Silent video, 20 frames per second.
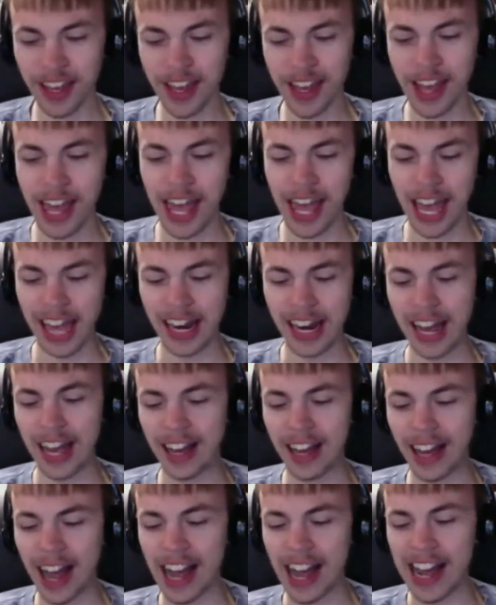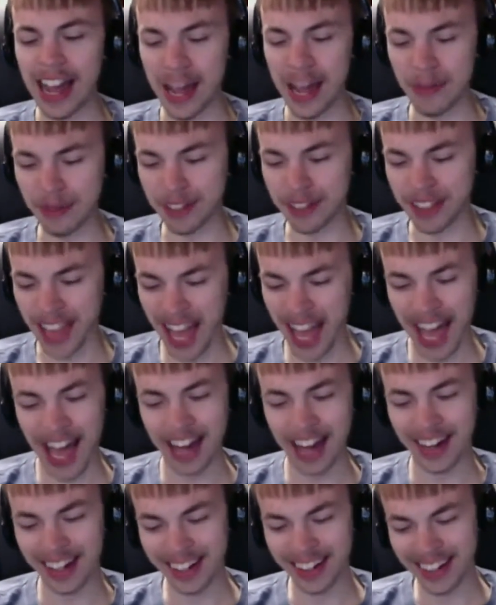And I am
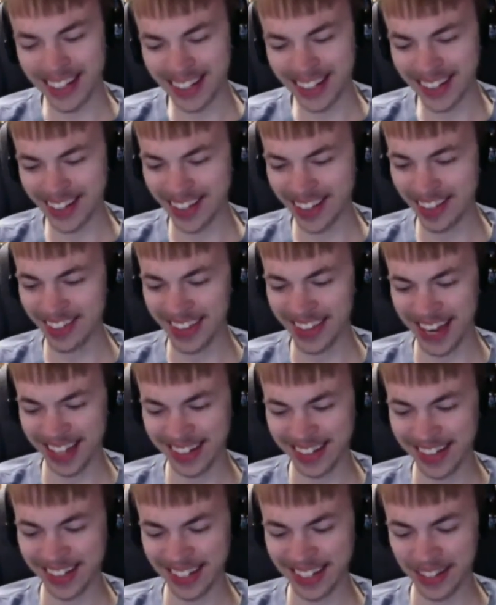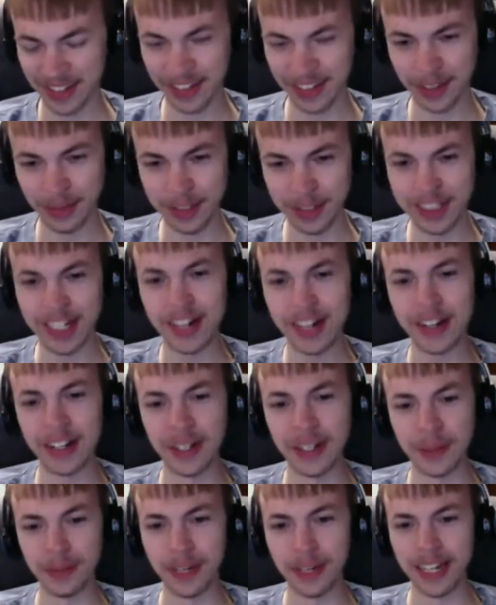glad that the Libertarian
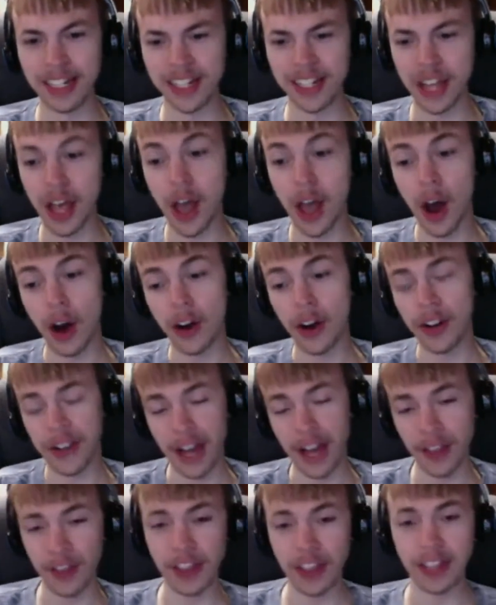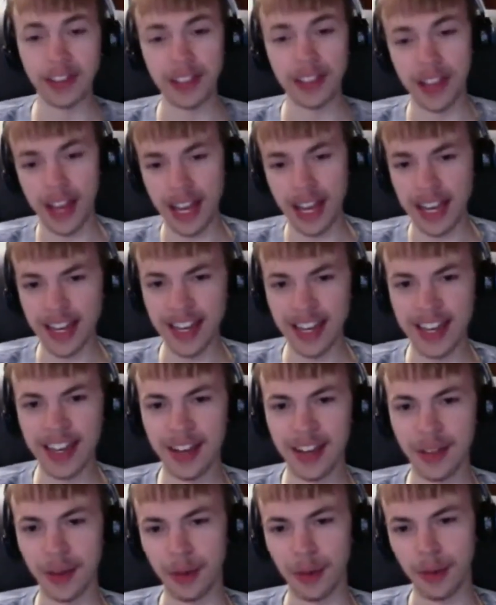debates are nothing like
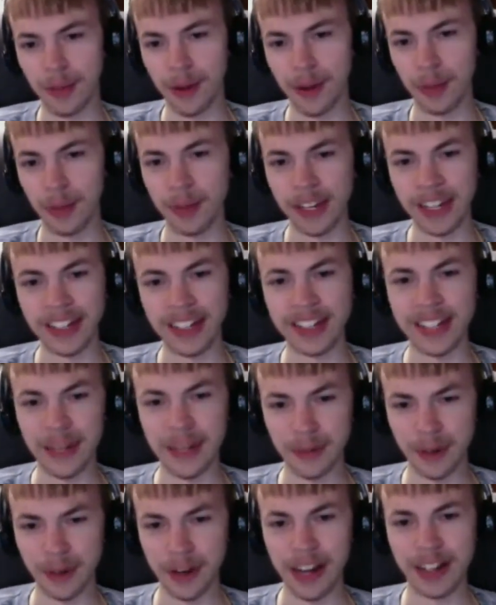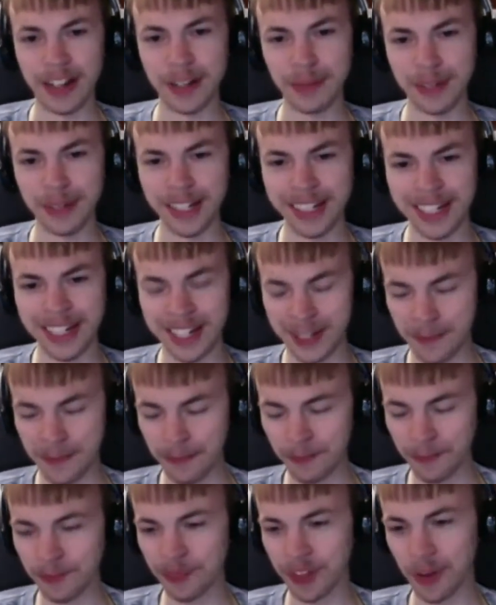the Republican and Democrat debates,
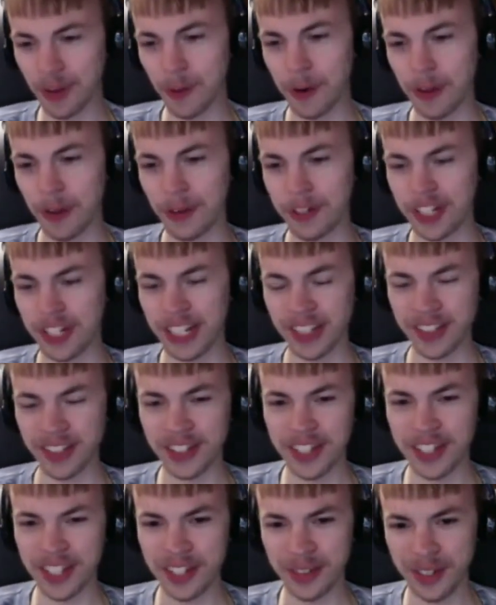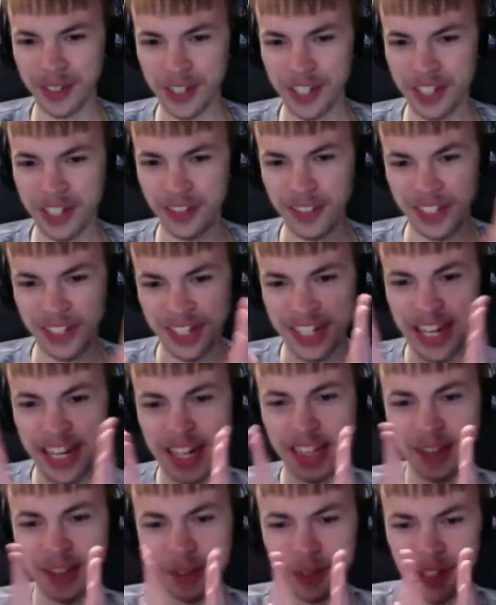where there's like this tiny
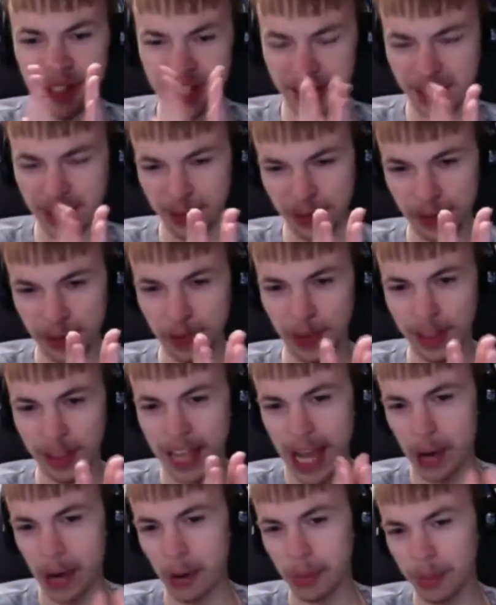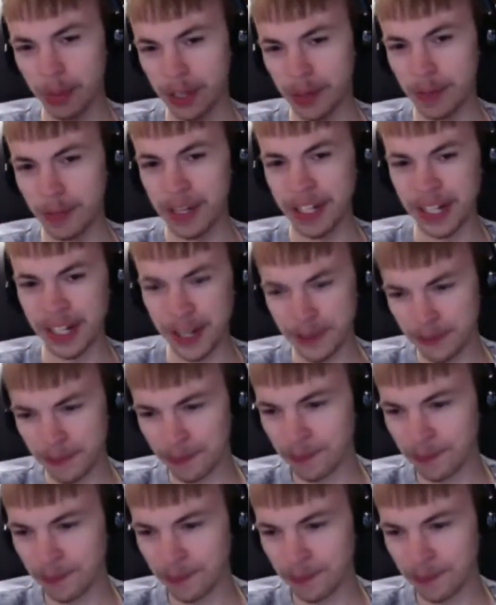little sliver of allowable opinion.